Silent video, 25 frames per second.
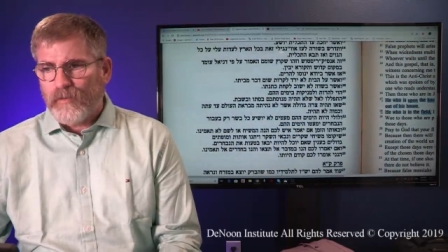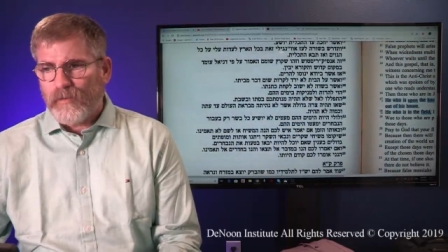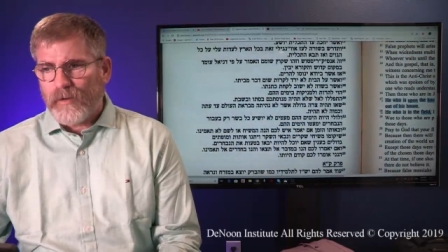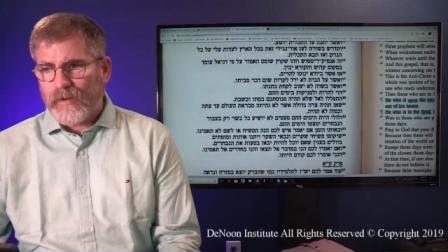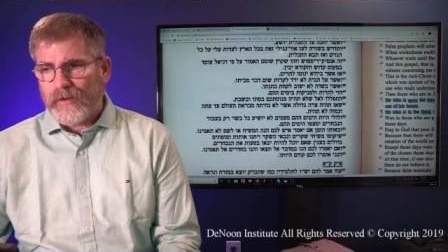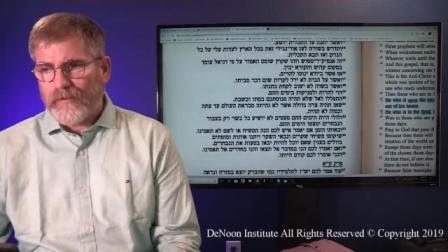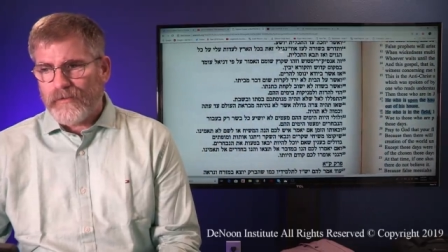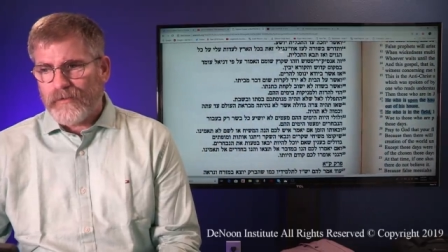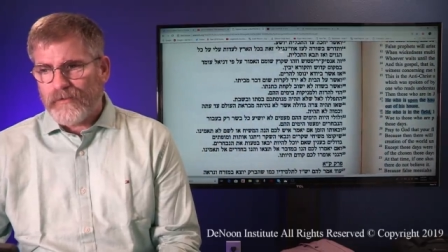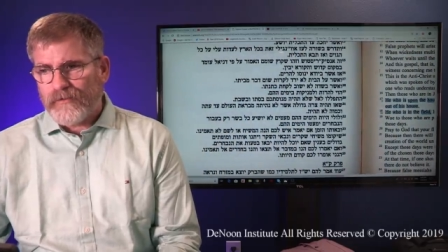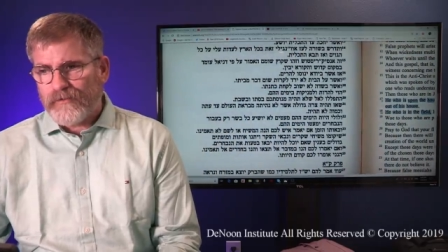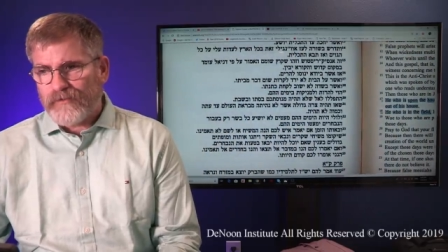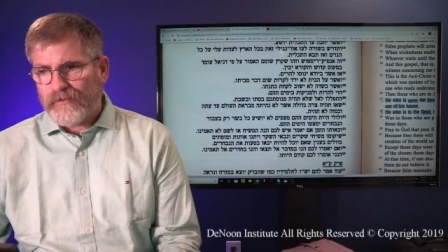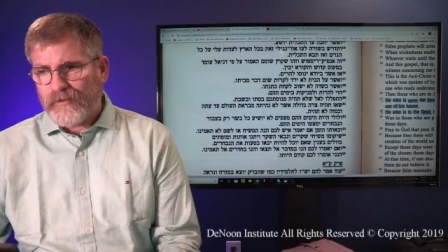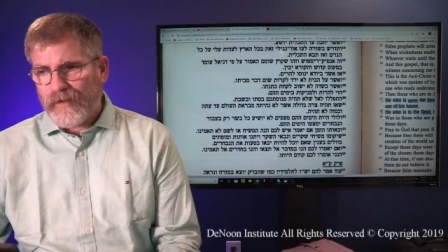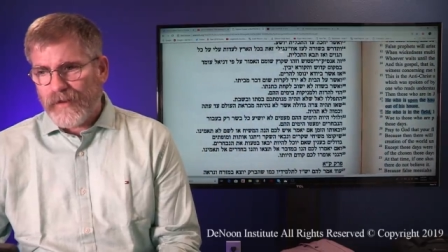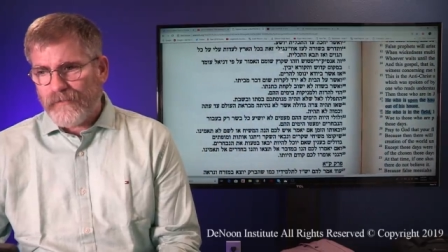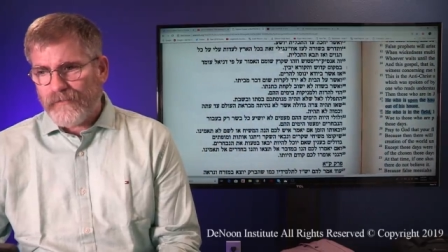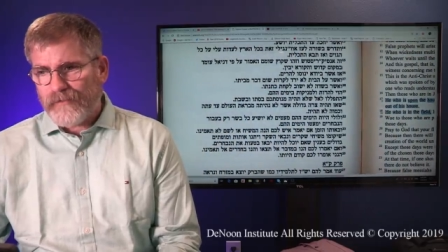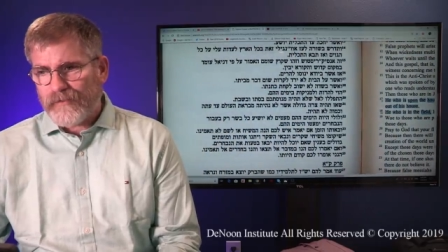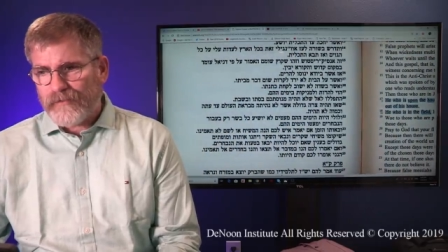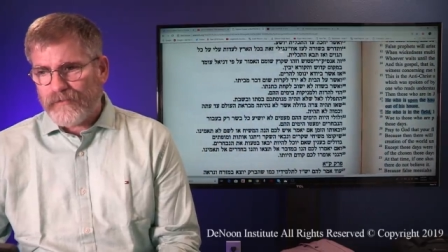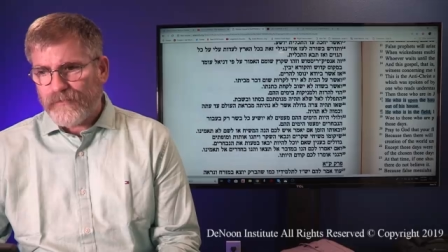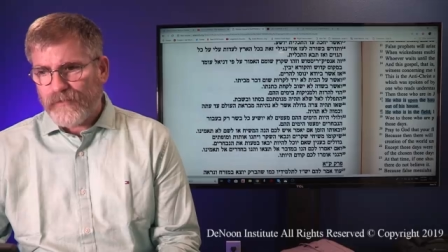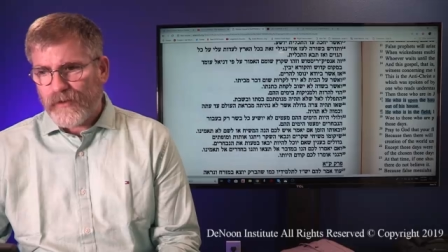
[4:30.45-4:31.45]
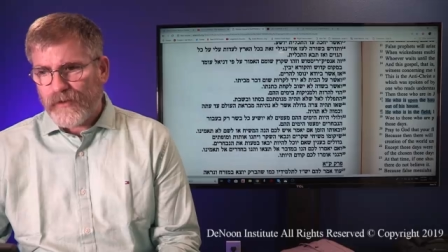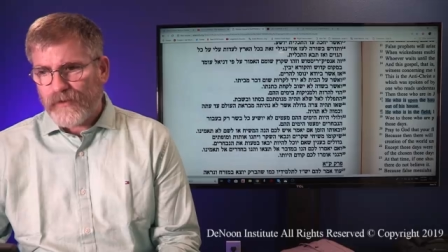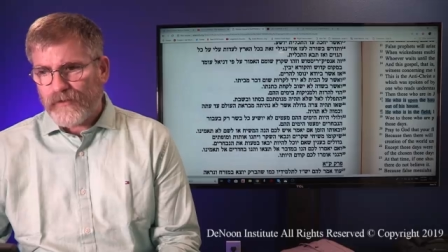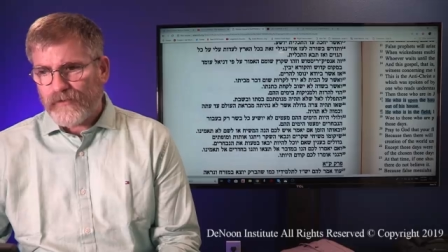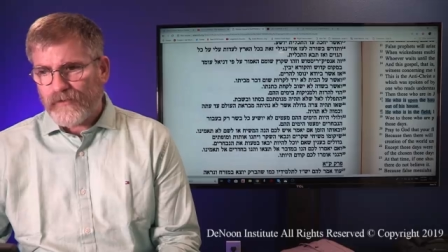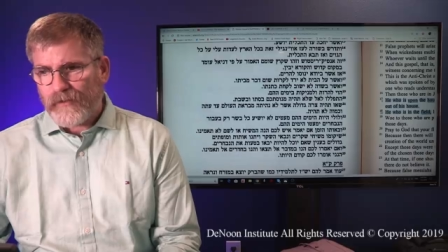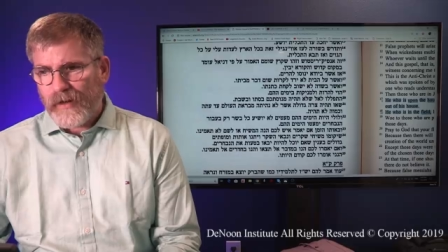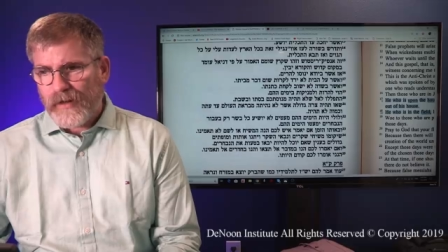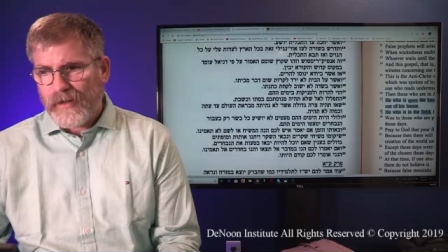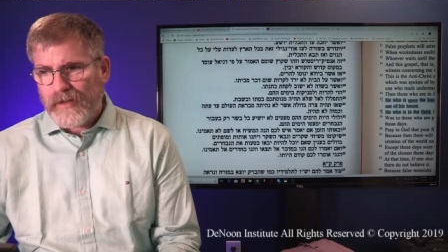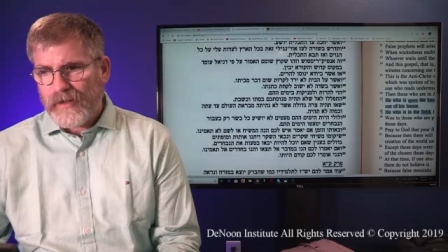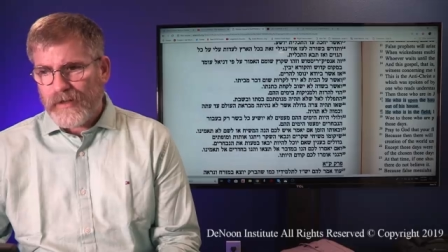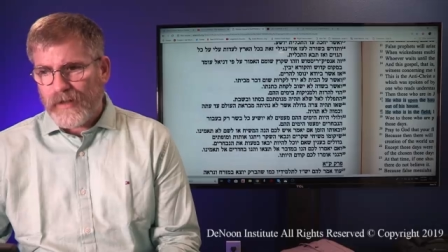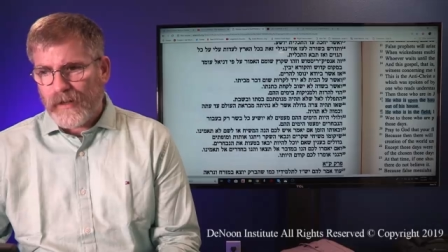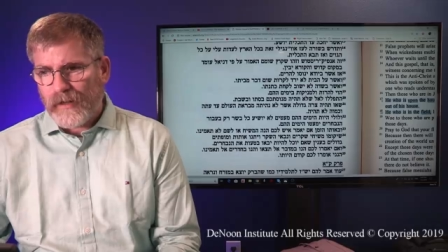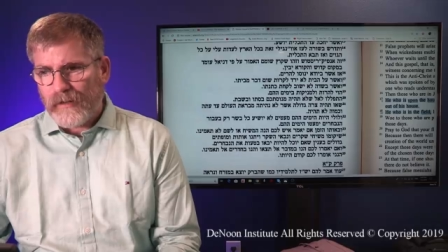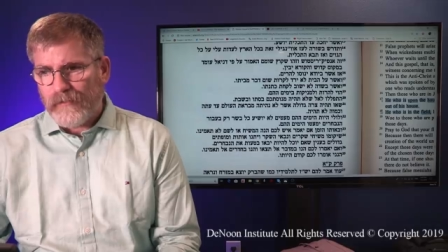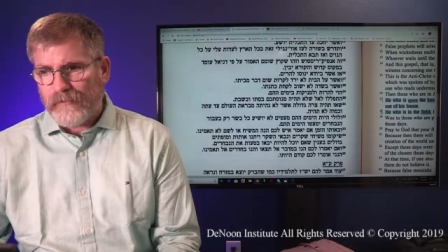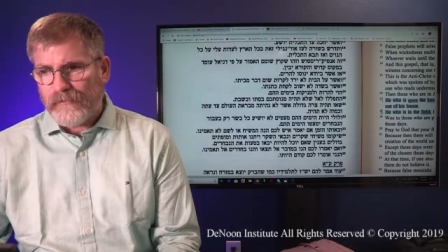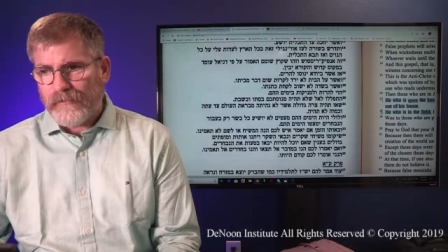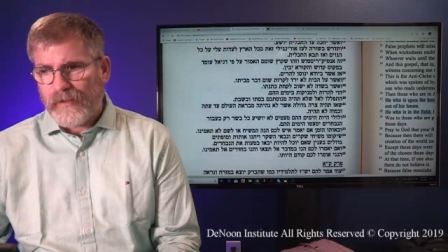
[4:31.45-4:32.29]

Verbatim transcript: We're in the seventh verse right here.